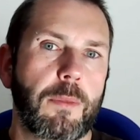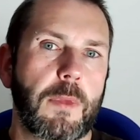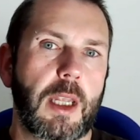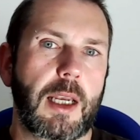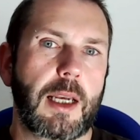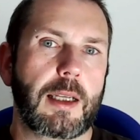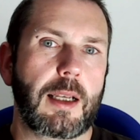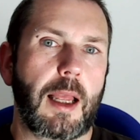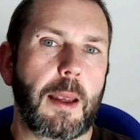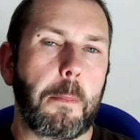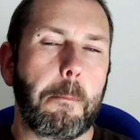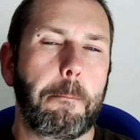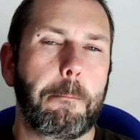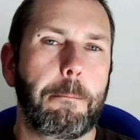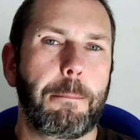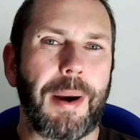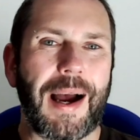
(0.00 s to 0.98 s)
and like
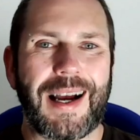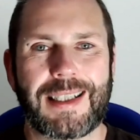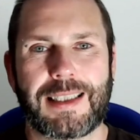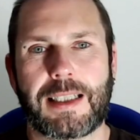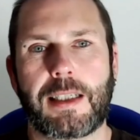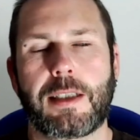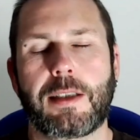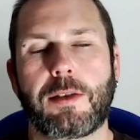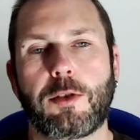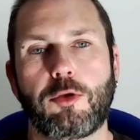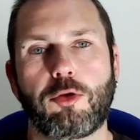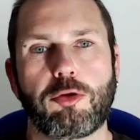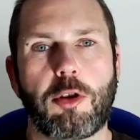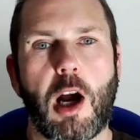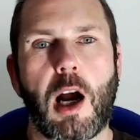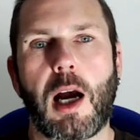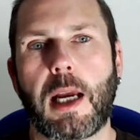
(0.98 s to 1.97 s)
battered,
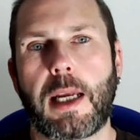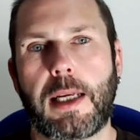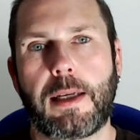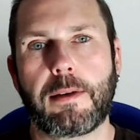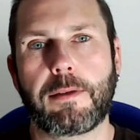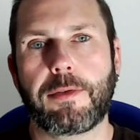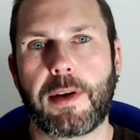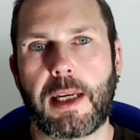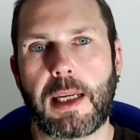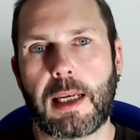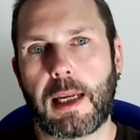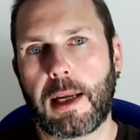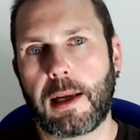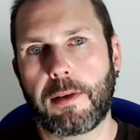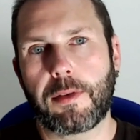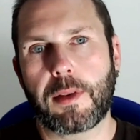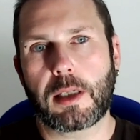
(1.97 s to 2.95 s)
dry
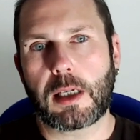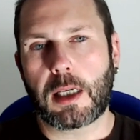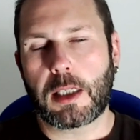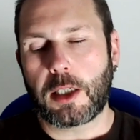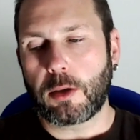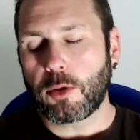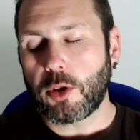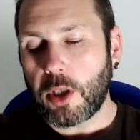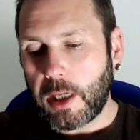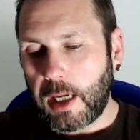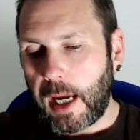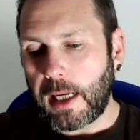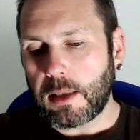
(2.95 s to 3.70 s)
feeling that I usually get,